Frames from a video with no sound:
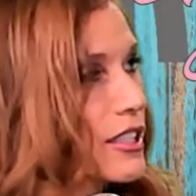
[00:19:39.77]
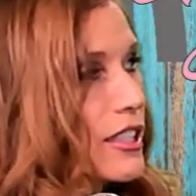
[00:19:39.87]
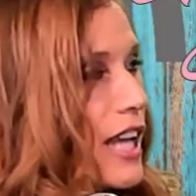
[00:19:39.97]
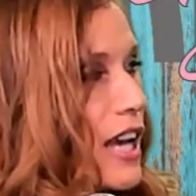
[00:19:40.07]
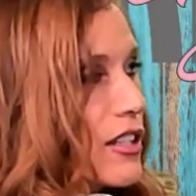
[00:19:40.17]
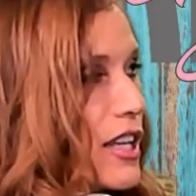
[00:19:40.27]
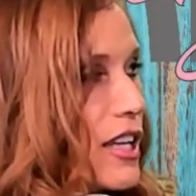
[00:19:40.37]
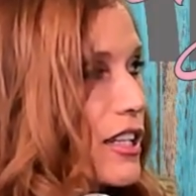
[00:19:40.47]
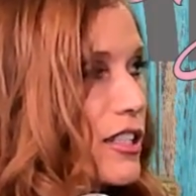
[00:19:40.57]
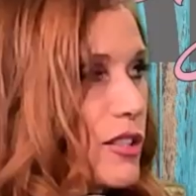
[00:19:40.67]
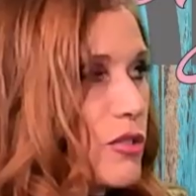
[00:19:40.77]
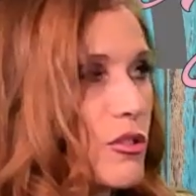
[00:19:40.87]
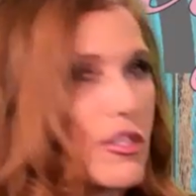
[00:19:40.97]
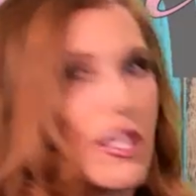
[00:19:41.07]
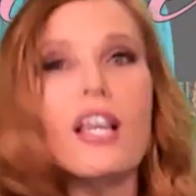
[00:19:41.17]
Get it out of that head of
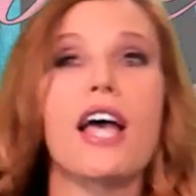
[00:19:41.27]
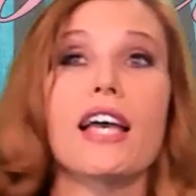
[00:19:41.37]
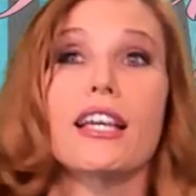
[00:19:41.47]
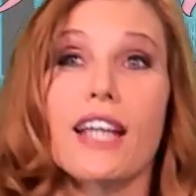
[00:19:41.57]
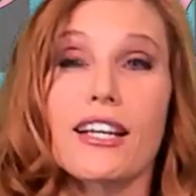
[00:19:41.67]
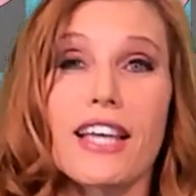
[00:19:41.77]
yours. Get out of the